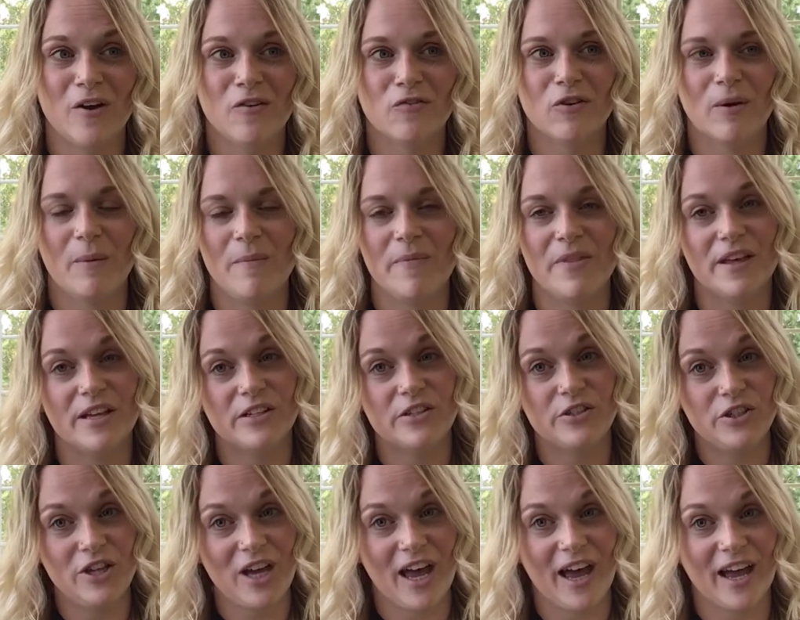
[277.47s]
from the
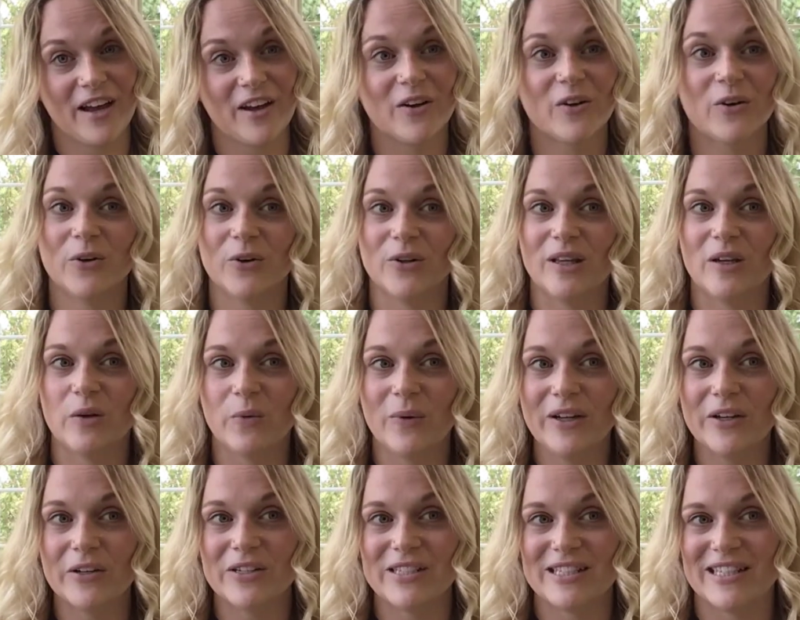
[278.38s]
Jack Early
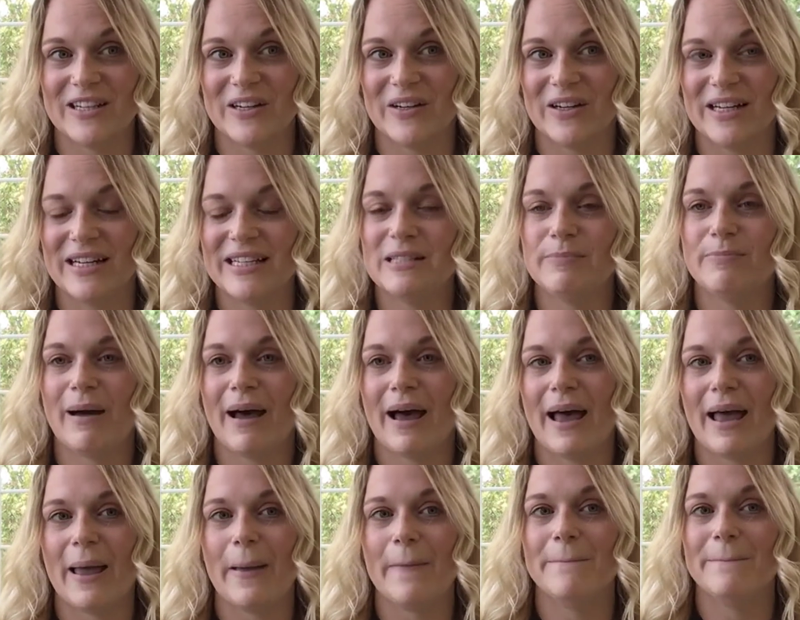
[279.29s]
Reader Series by